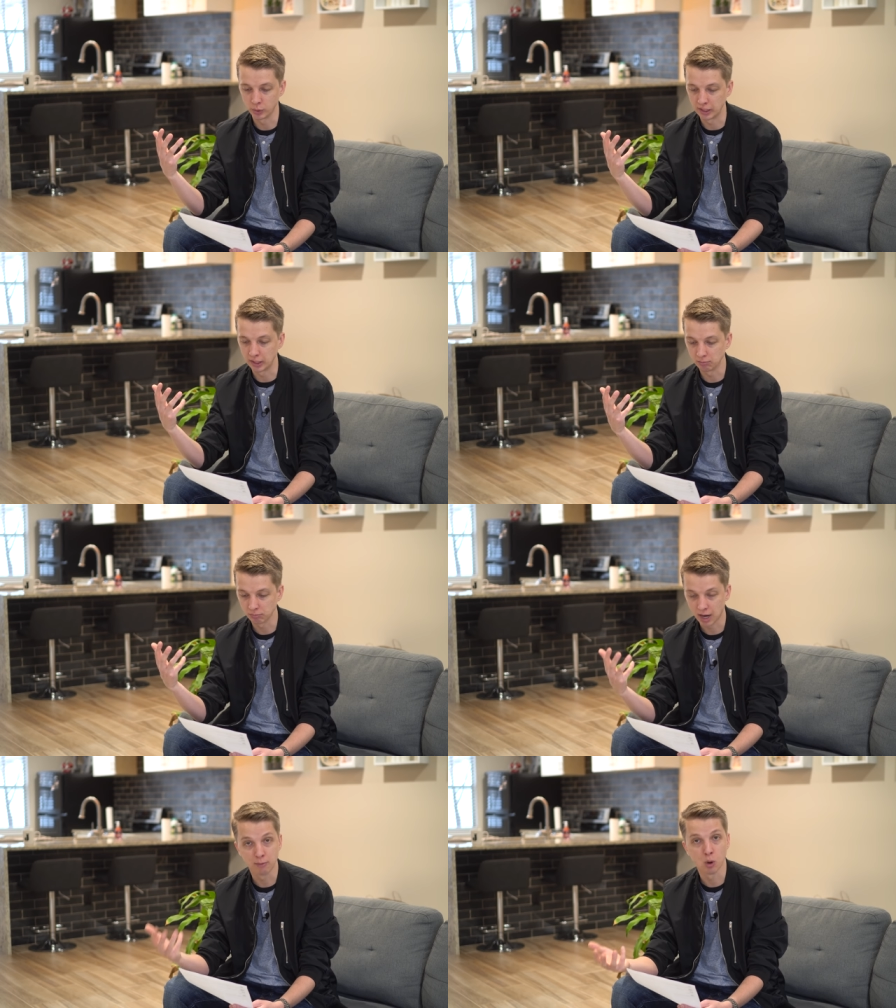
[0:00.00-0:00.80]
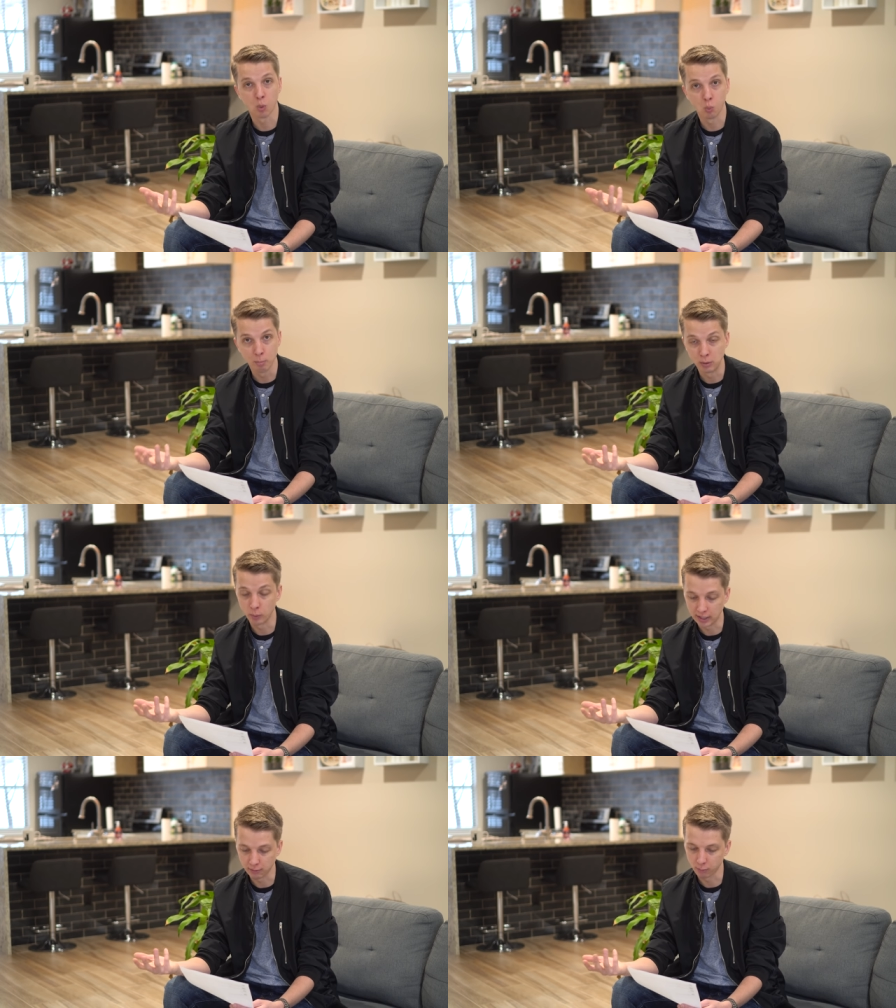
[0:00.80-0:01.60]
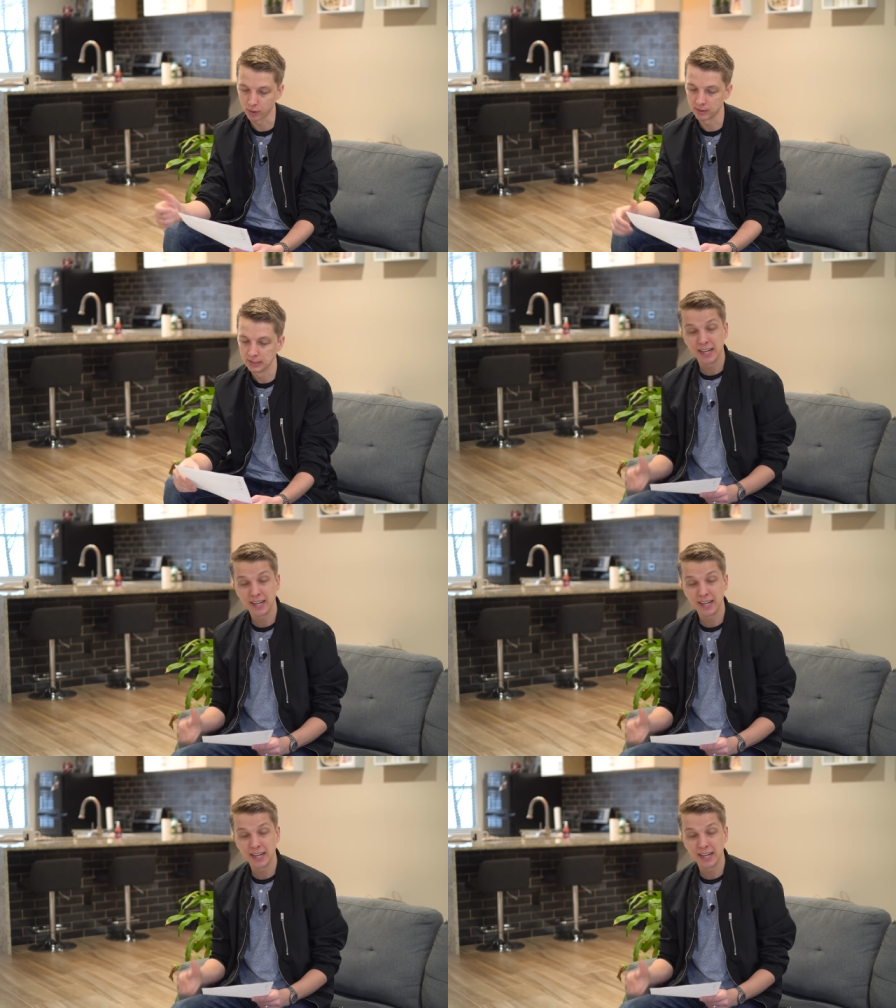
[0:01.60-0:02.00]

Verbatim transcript: we have all been waiting for.